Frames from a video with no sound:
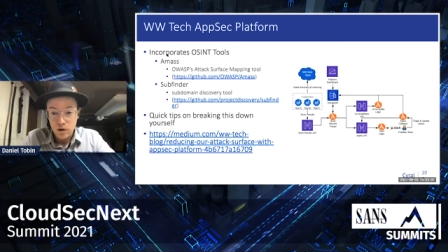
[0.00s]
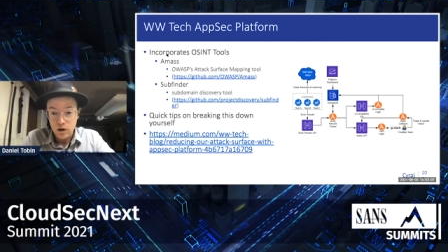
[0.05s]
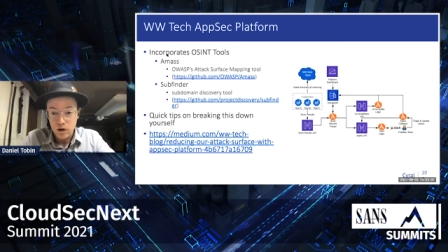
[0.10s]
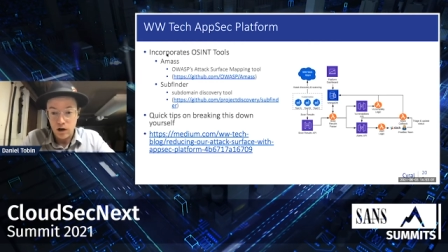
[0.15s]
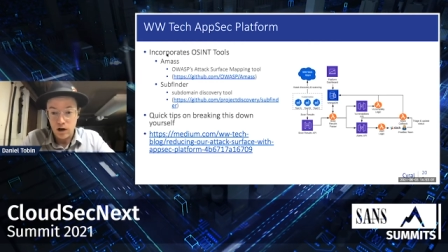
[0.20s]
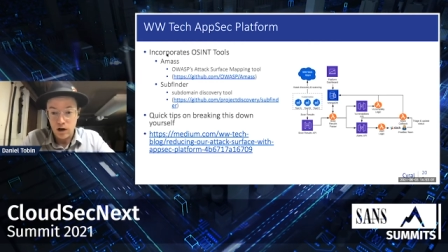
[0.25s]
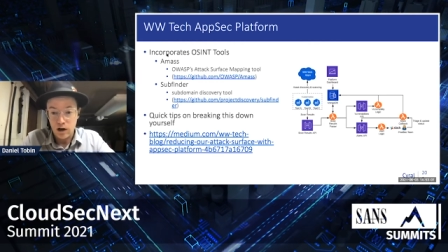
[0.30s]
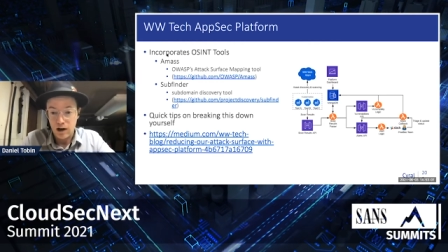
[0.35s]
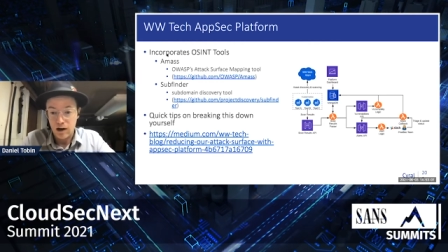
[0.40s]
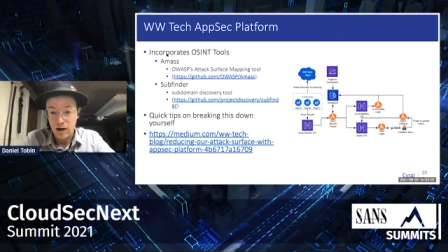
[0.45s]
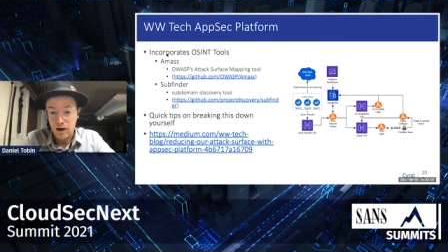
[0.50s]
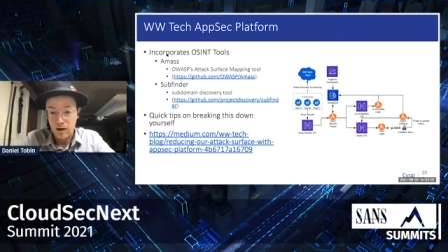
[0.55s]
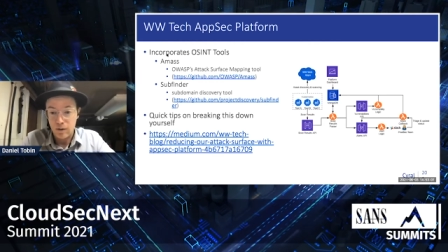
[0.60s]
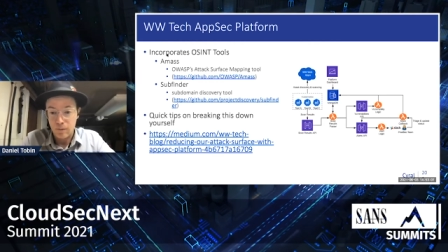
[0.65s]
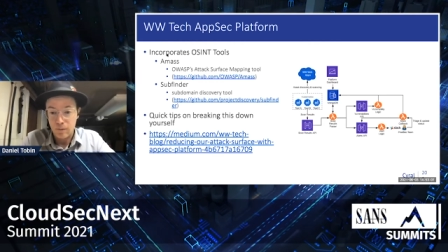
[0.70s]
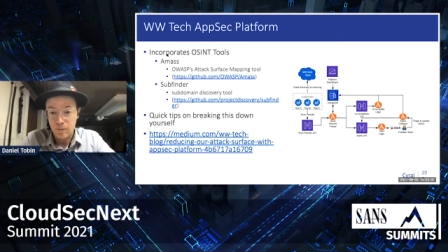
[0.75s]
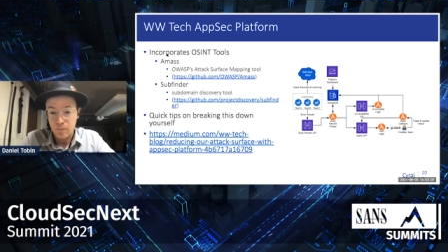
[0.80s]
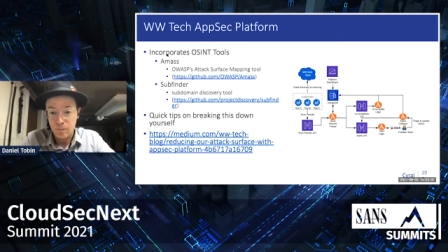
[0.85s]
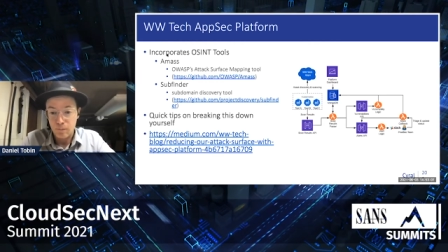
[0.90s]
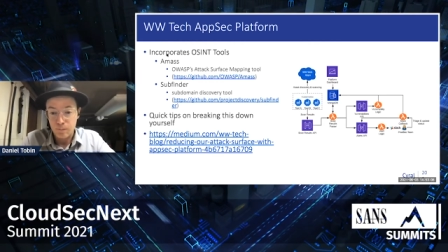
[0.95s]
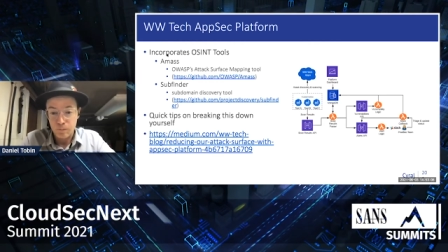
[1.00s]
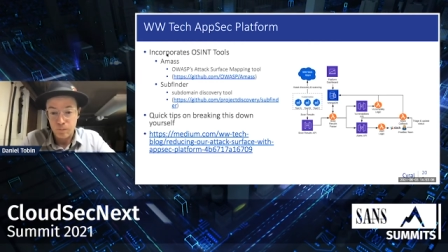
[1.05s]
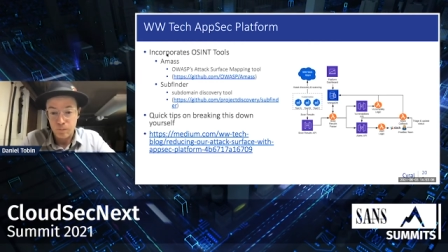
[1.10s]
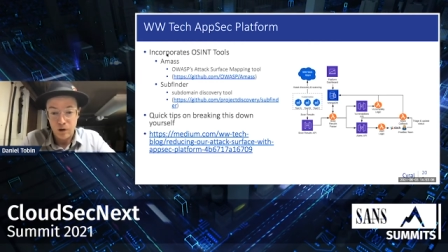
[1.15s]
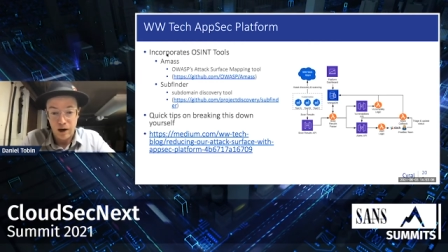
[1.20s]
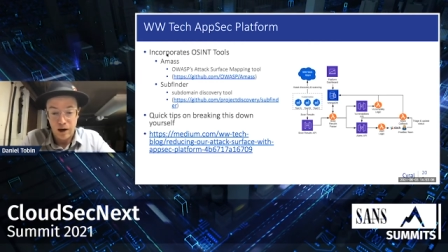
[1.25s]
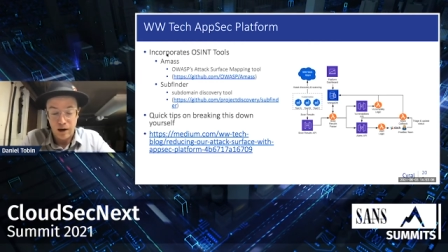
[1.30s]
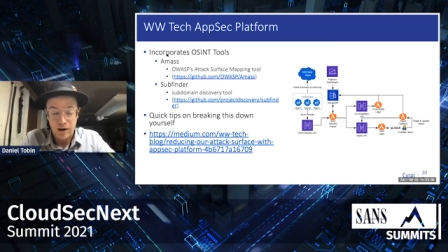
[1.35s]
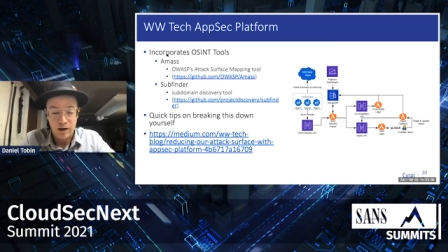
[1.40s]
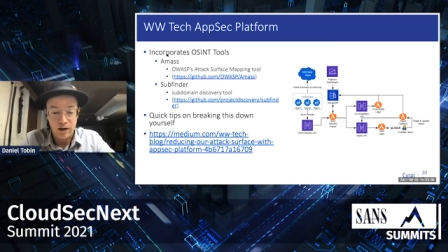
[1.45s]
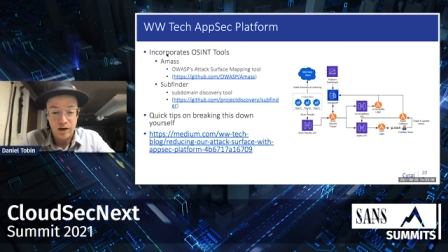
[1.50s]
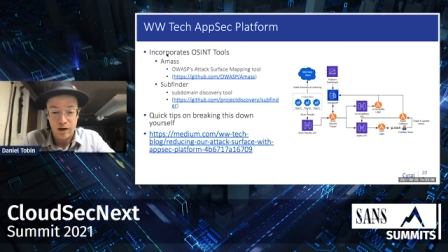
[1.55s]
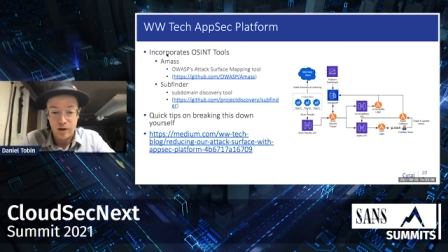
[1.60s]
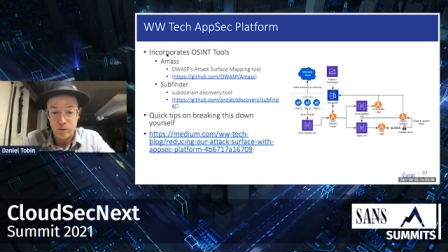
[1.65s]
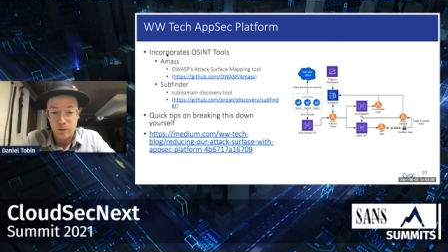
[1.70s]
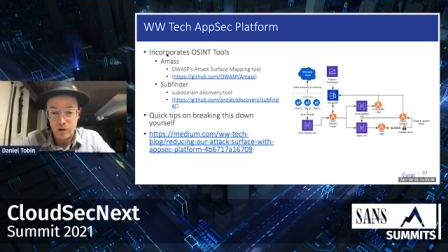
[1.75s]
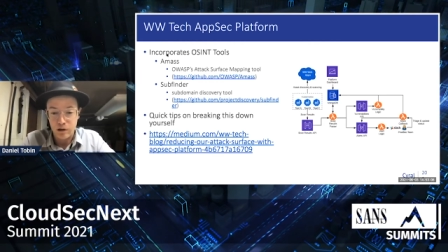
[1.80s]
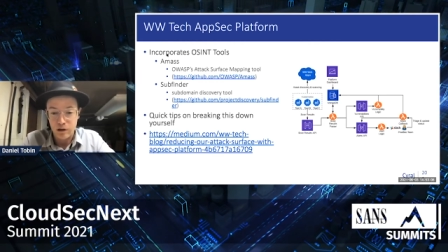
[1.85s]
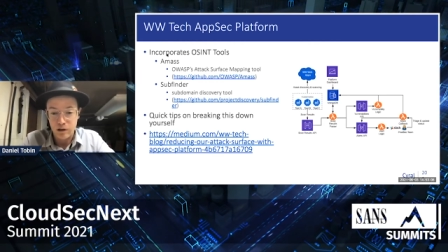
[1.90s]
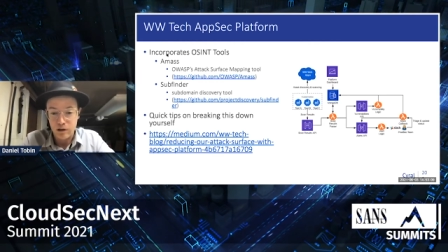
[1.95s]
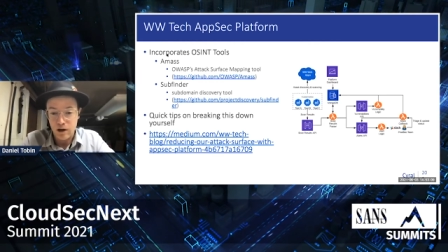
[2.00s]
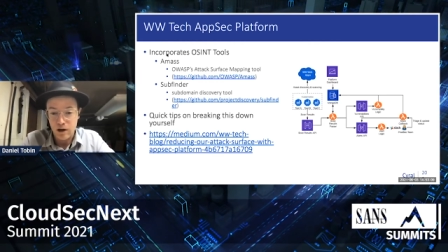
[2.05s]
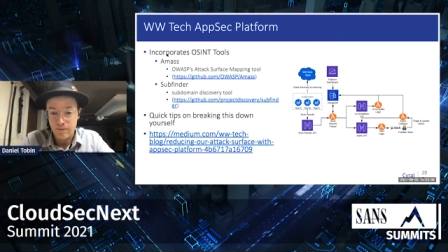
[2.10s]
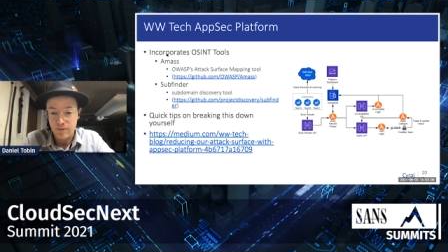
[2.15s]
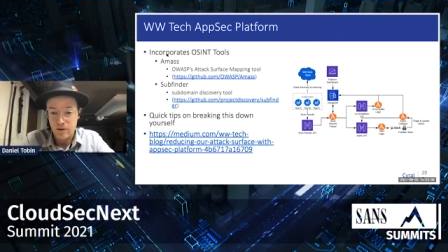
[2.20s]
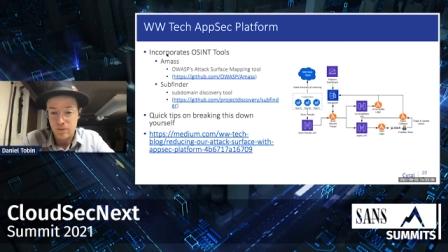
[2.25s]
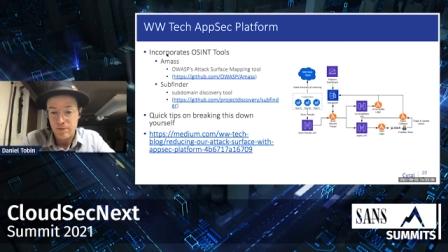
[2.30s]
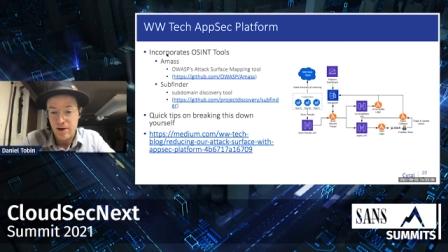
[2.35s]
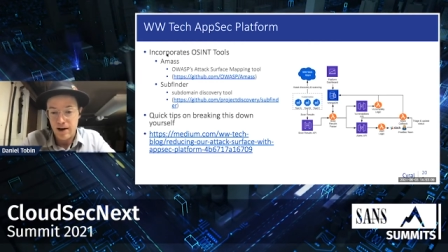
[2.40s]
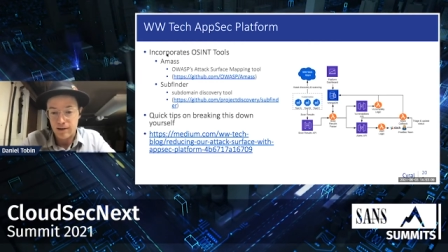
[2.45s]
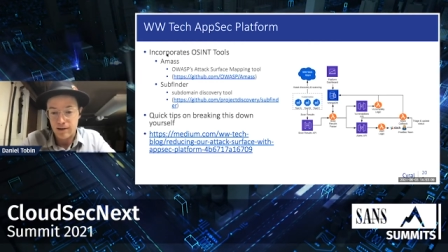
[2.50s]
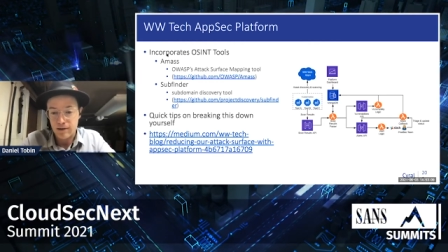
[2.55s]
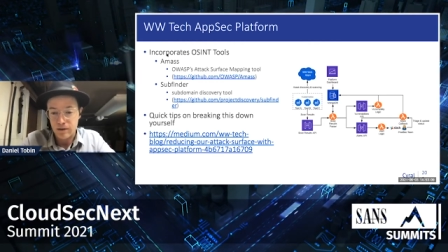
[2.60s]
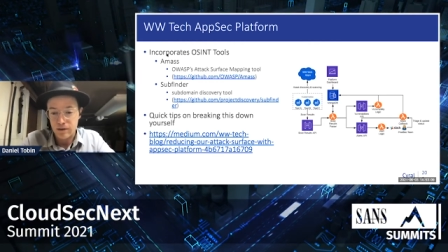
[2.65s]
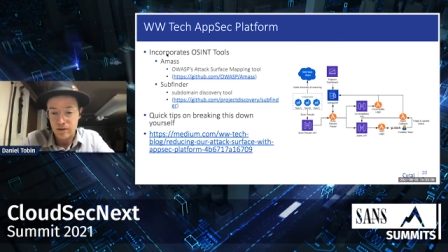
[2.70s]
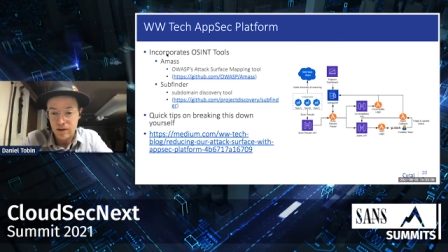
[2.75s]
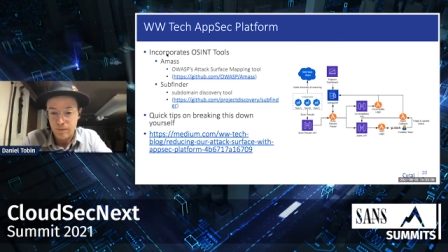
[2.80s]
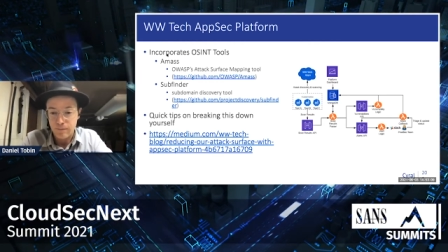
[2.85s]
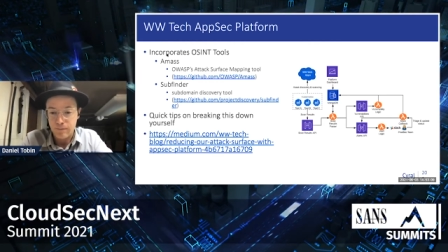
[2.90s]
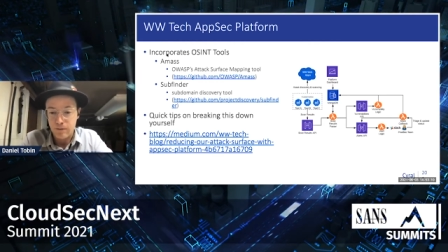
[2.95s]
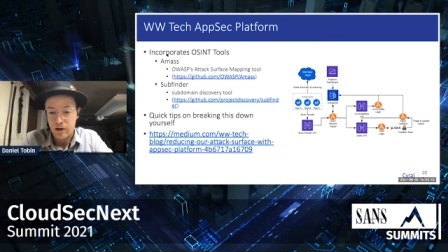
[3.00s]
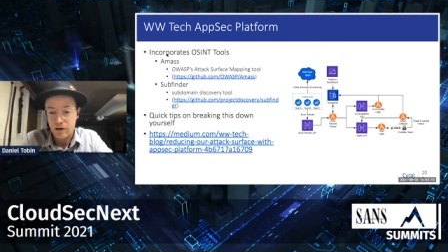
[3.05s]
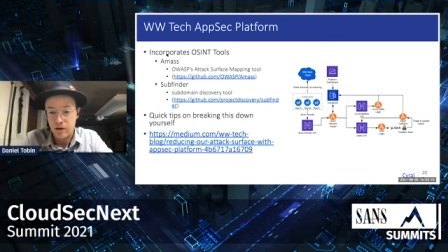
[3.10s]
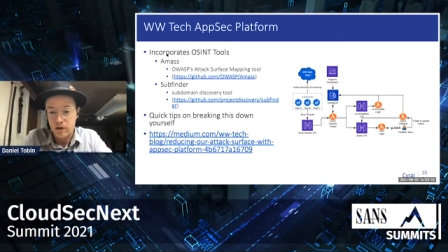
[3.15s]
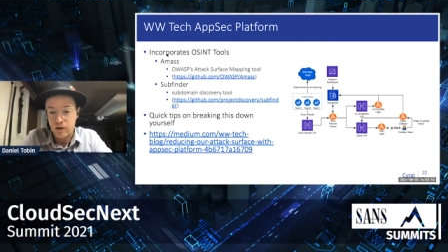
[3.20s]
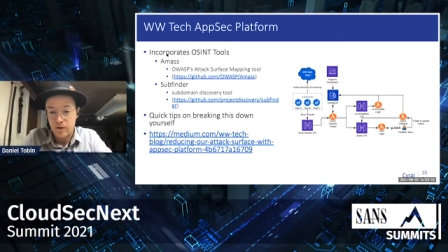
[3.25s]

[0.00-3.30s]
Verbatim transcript: um, yeah, and I really love Amass and Subfinder.